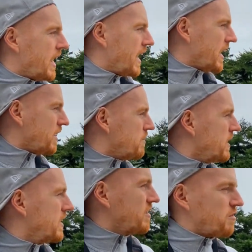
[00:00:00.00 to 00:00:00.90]

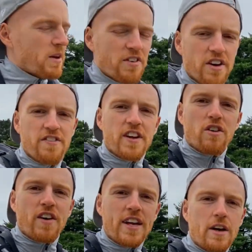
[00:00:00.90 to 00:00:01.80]
There's a bit of a figure
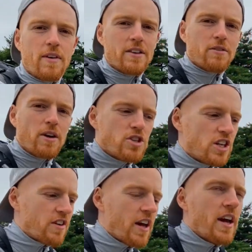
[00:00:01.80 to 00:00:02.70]
of 8 around the
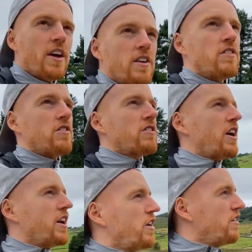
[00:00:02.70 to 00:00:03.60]
Roaches,
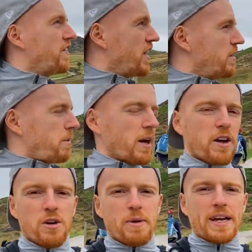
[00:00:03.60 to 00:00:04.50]
starting off by
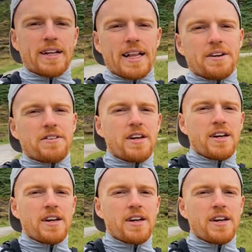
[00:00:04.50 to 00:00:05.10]
going up Hen Cloud.